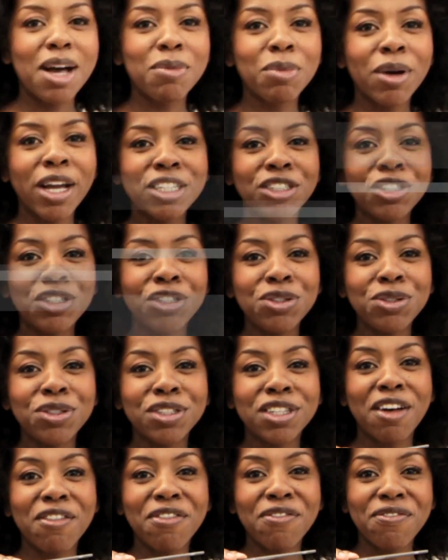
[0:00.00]
I'm going to
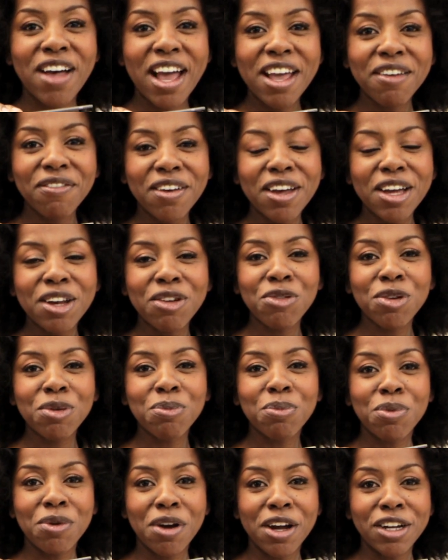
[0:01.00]
use our
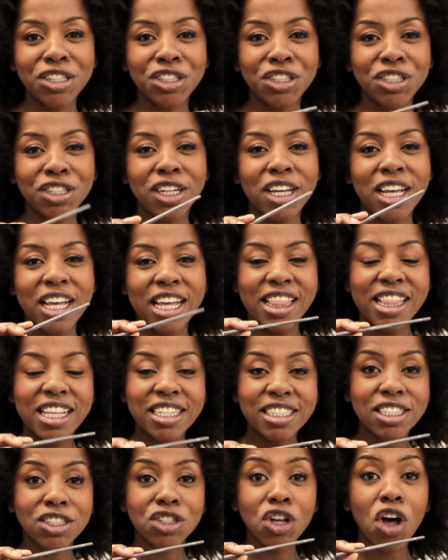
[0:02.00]
500 brush.
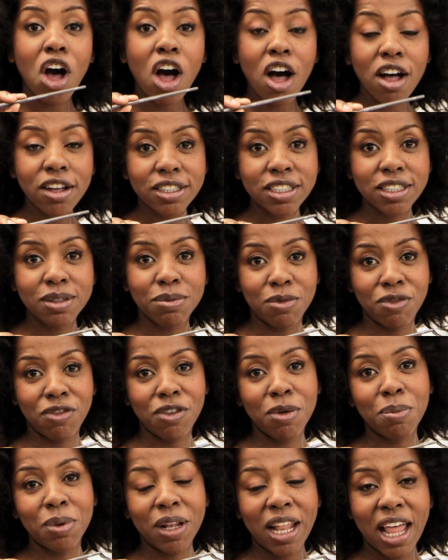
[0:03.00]
This is awesome
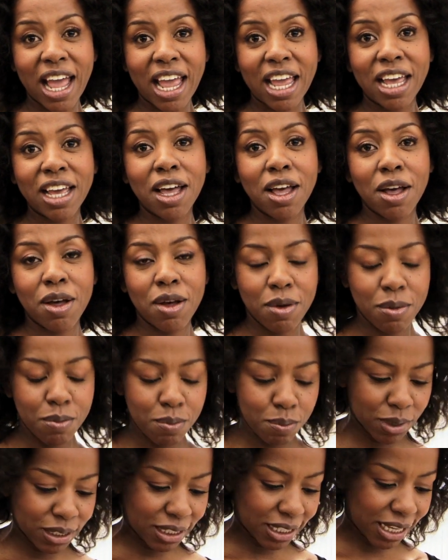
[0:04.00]
for applying
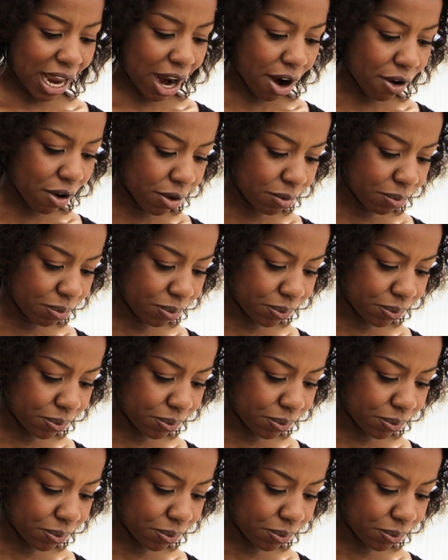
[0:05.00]
mascara.